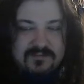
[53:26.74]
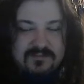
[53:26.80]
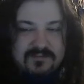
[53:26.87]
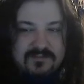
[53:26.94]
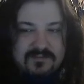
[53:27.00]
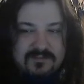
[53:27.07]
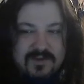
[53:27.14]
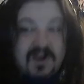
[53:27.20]

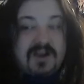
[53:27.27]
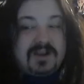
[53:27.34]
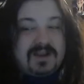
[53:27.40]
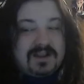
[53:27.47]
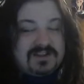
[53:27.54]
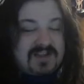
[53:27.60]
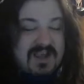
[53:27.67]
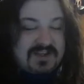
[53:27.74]
Alright, you
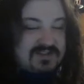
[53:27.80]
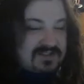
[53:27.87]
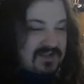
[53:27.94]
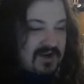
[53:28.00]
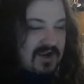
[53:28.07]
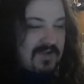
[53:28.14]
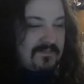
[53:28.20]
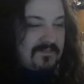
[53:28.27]
got his ashes.
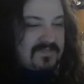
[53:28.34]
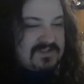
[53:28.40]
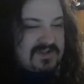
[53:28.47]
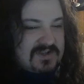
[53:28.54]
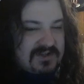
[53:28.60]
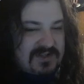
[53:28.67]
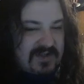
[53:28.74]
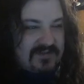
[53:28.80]
Alright. As
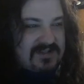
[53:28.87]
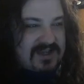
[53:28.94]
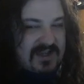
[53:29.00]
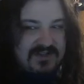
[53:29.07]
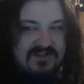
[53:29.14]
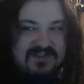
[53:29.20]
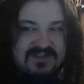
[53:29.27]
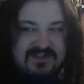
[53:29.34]
long as you have his
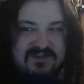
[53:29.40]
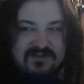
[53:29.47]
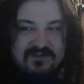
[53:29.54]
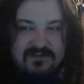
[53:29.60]
ashes.